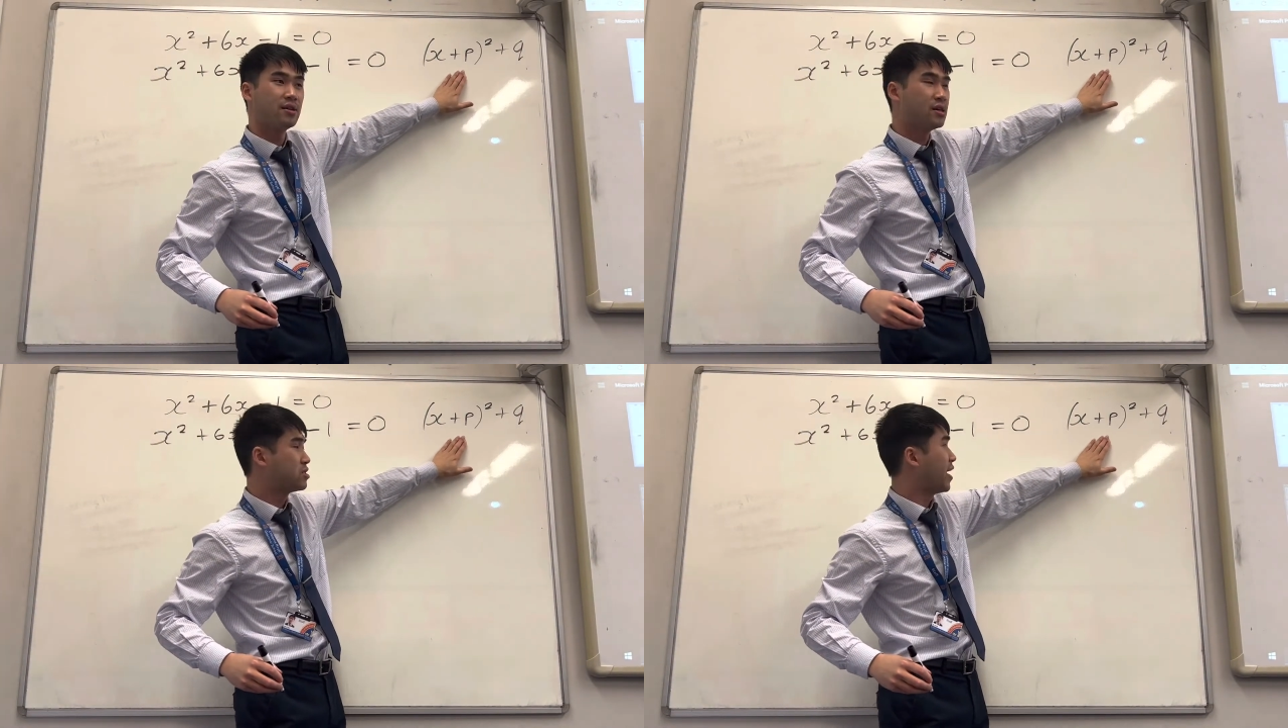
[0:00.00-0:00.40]

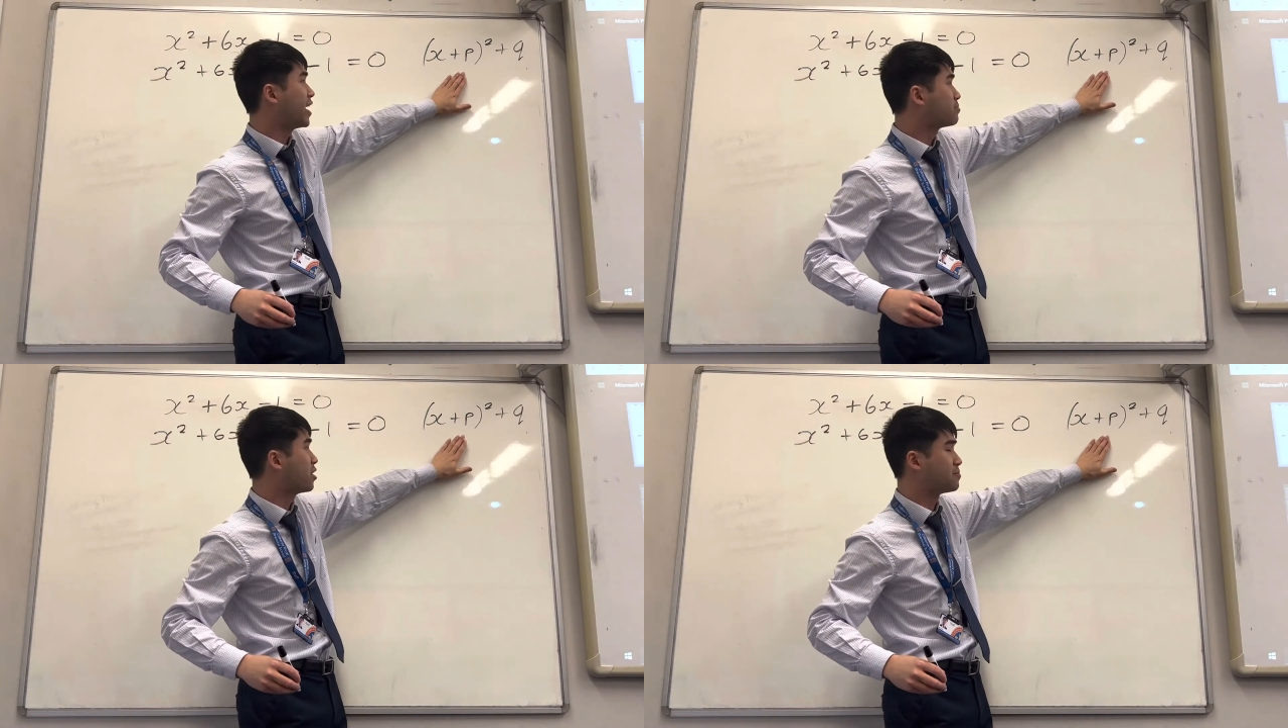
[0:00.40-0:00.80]
So x
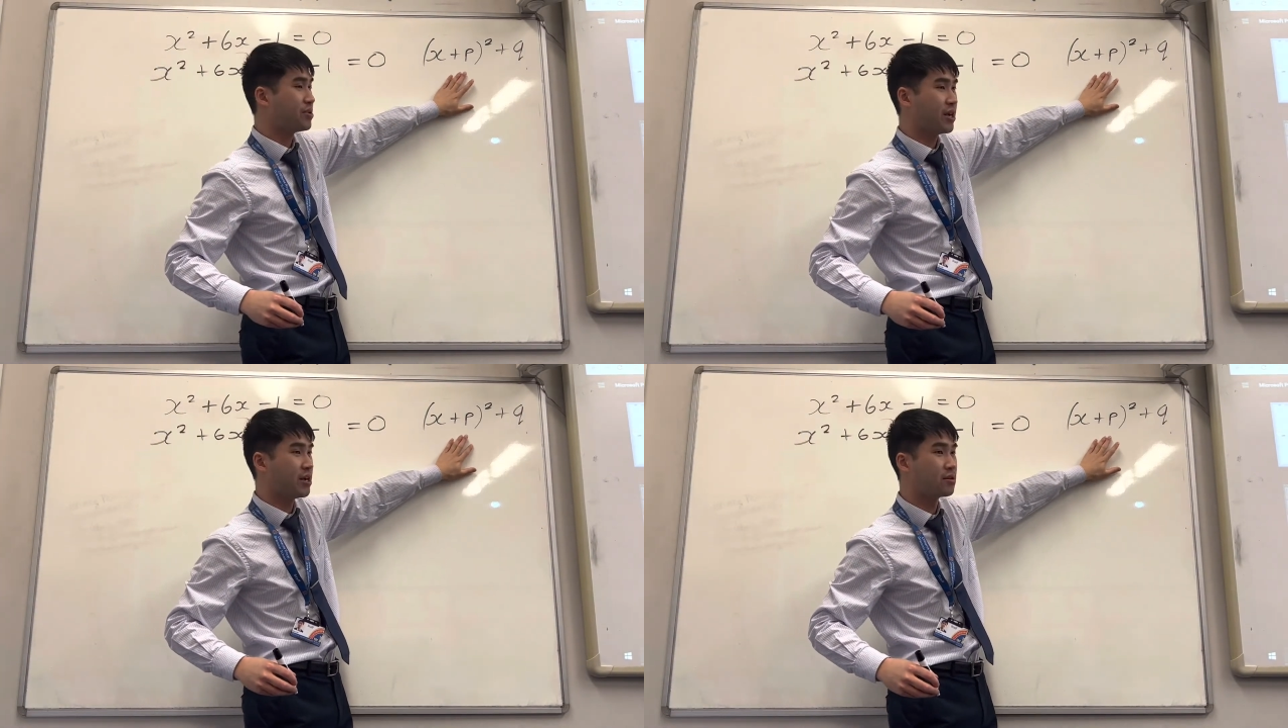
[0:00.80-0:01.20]
plus
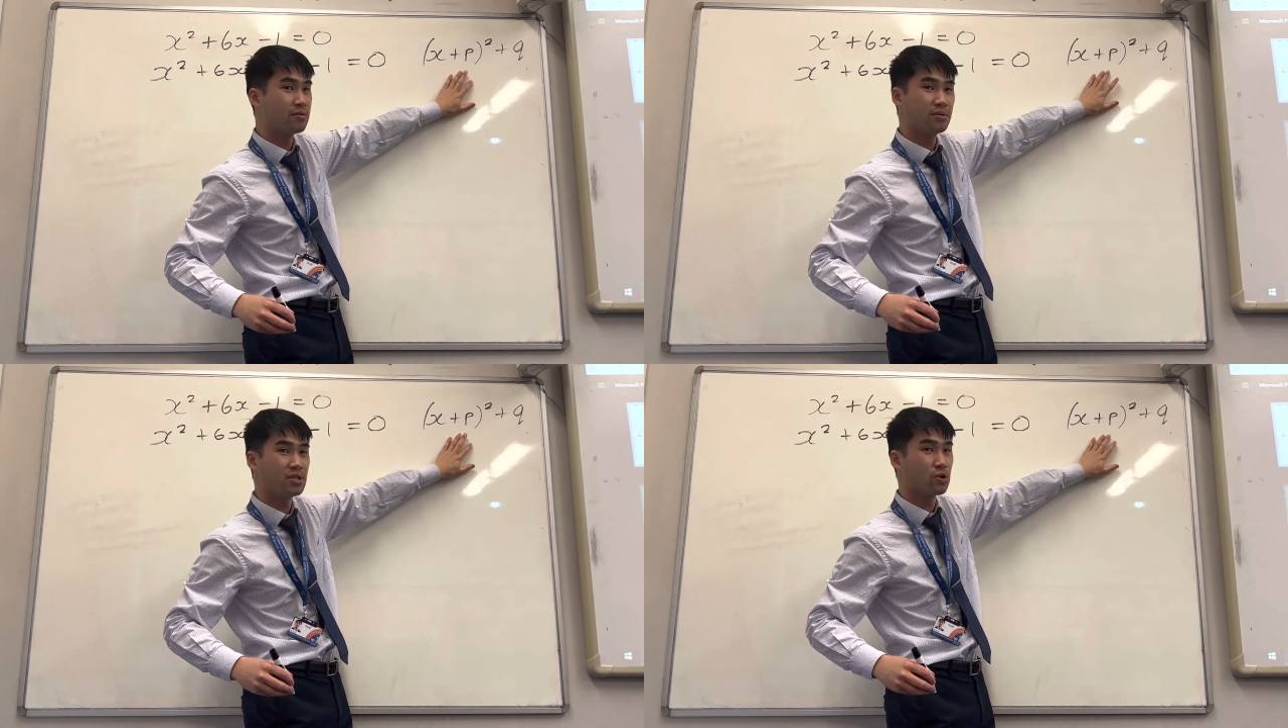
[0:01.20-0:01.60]
p
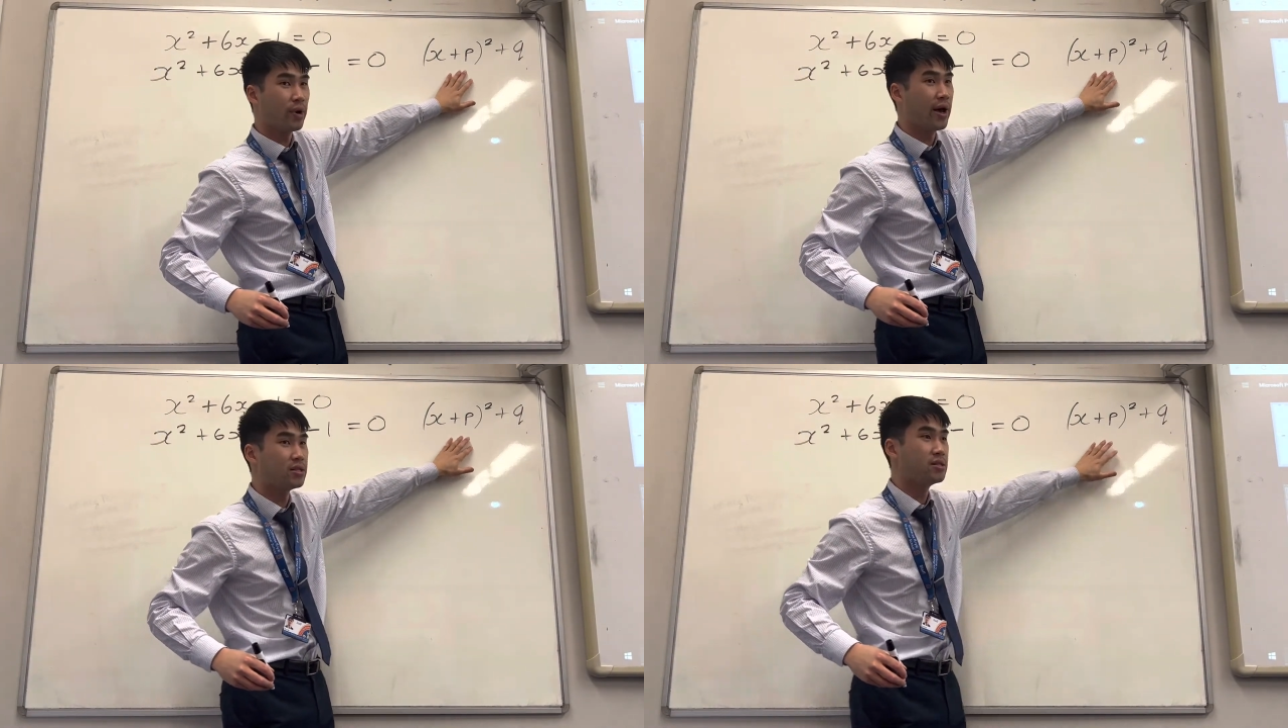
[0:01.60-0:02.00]

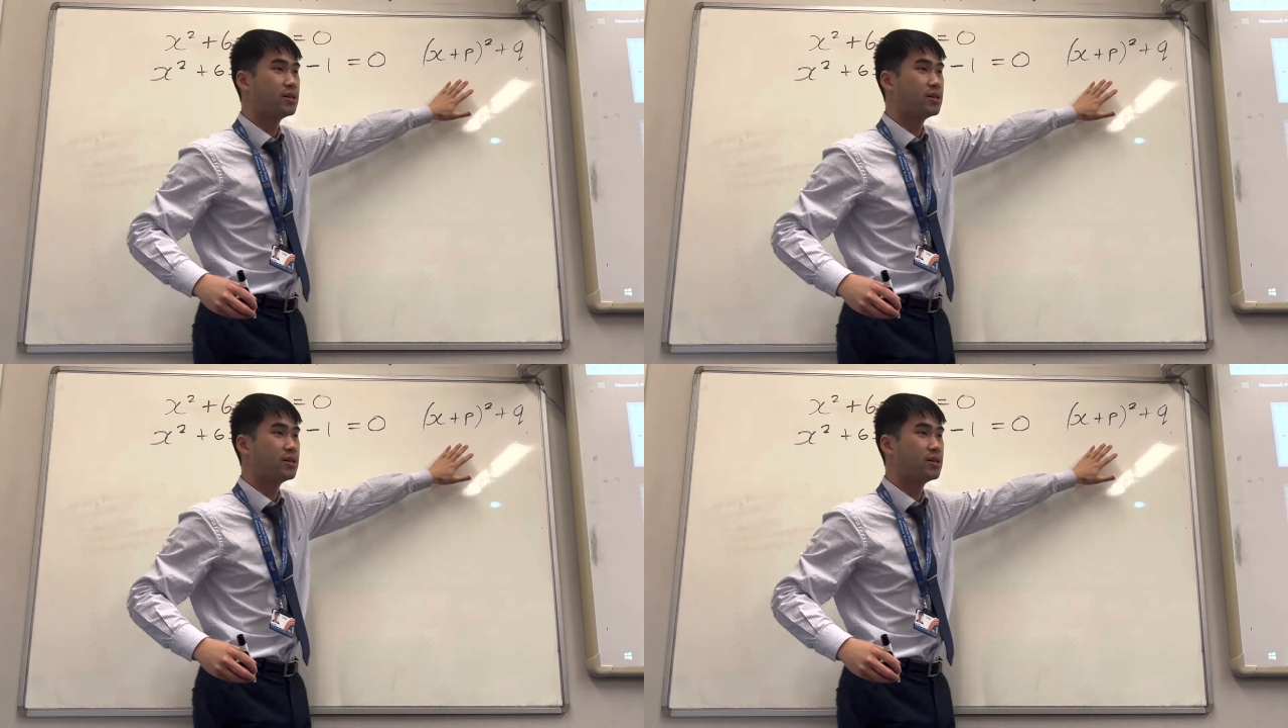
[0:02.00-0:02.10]
squared.